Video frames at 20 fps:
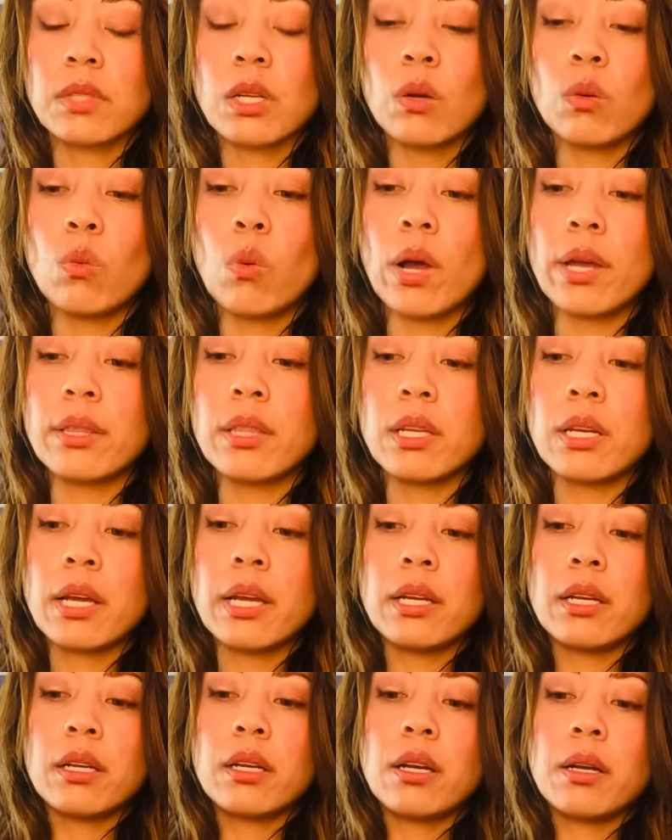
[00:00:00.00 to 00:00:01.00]
Why the
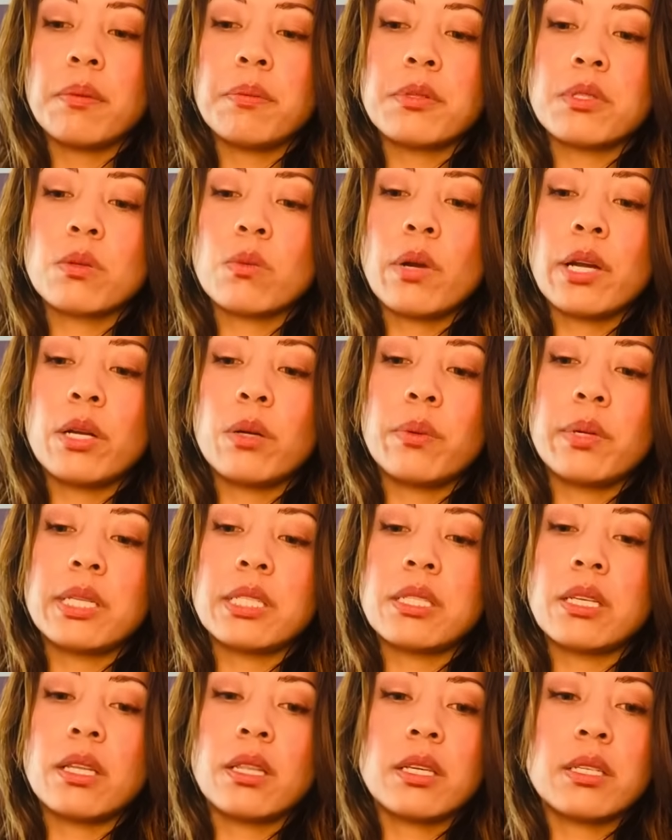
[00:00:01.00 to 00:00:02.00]
Knight of Cups? Why do we
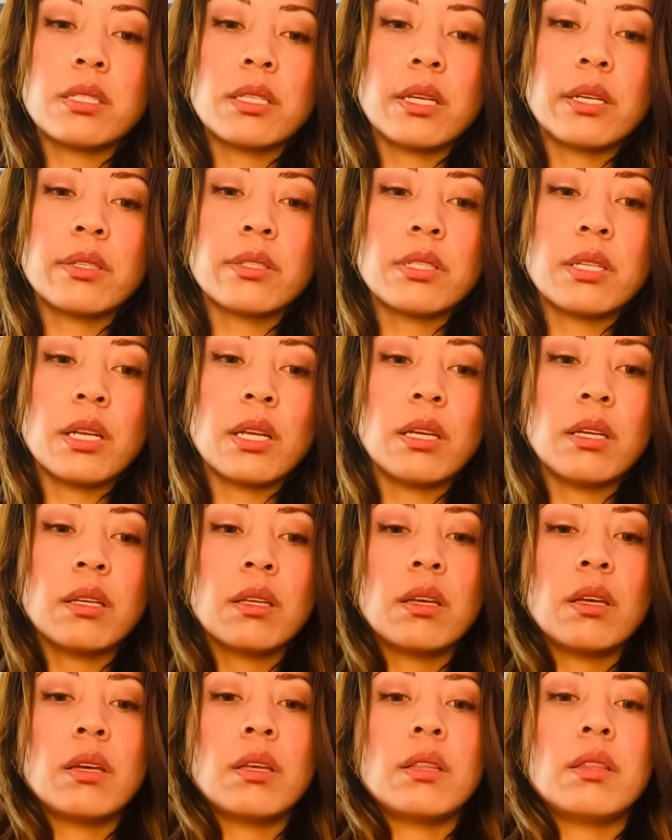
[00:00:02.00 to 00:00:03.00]
see this here today?
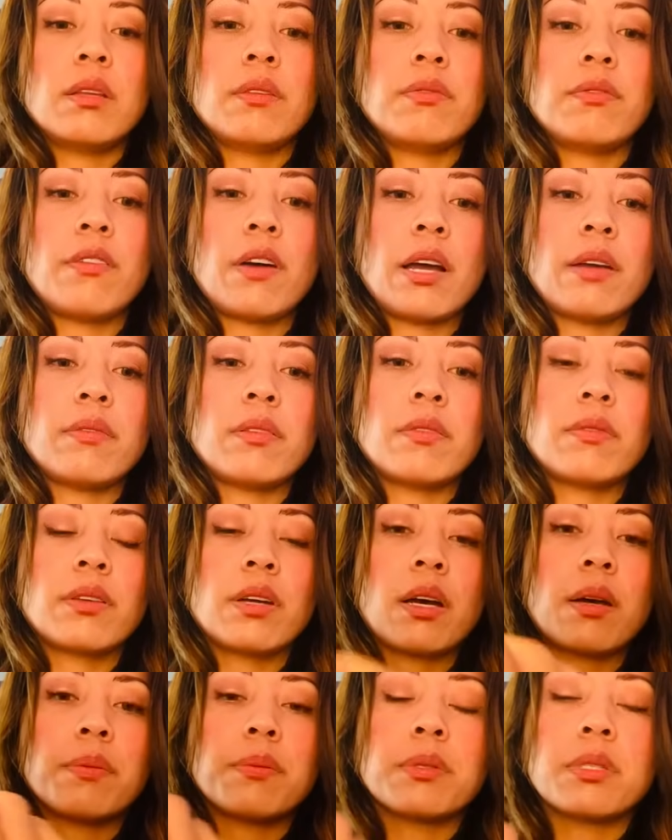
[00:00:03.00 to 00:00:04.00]
The Five of
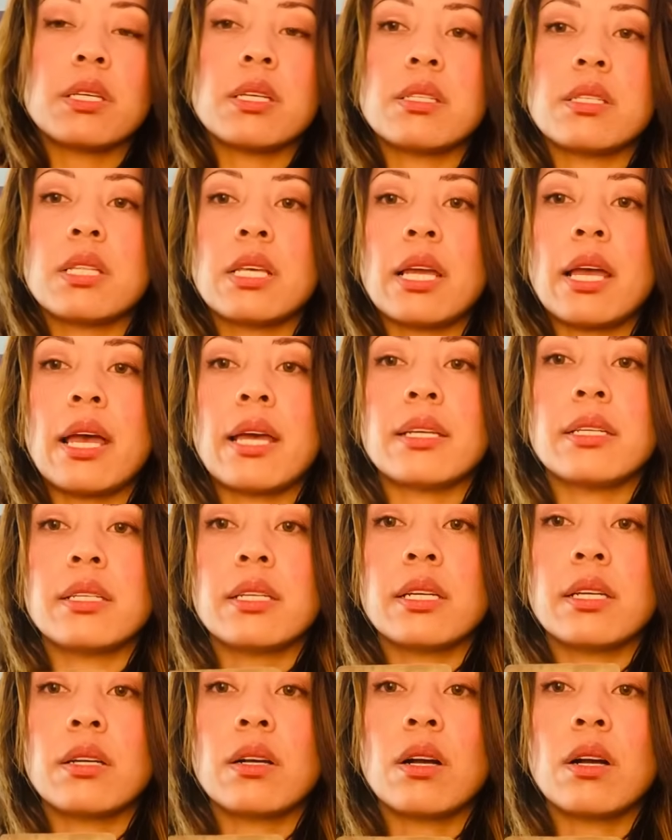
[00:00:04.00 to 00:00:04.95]
Cups is the ending